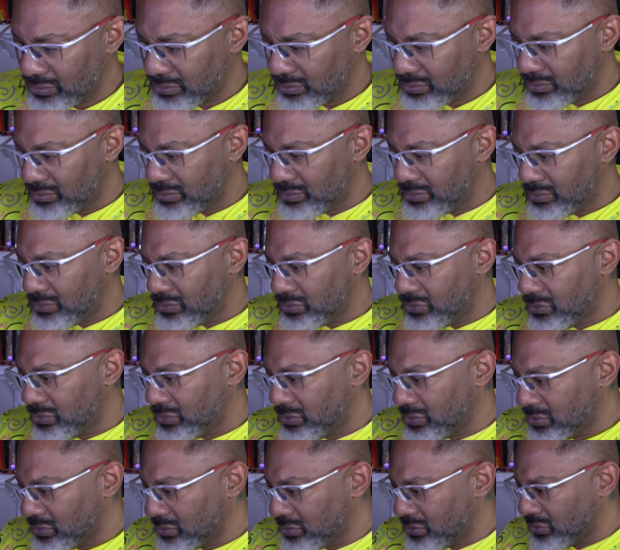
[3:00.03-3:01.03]

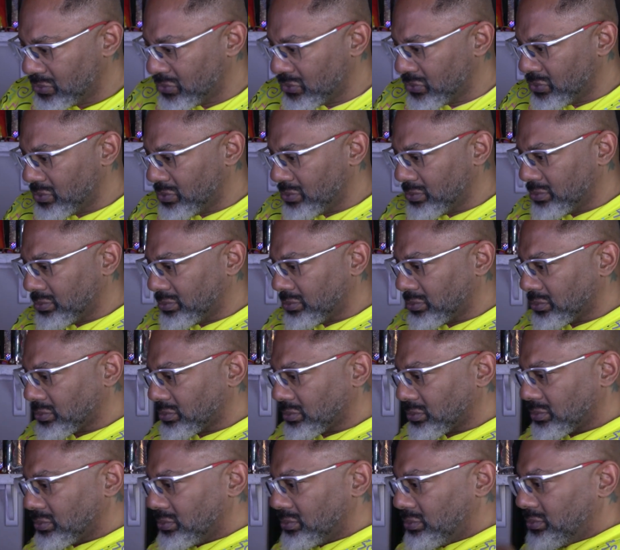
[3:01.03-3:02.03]

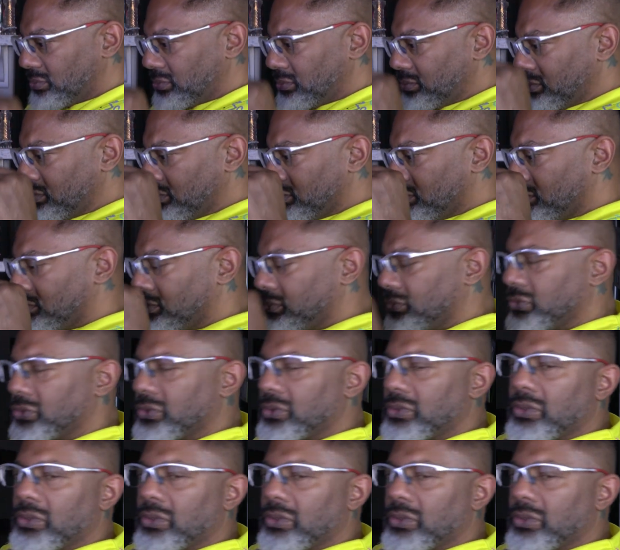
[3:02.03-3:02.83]
(no one is talking)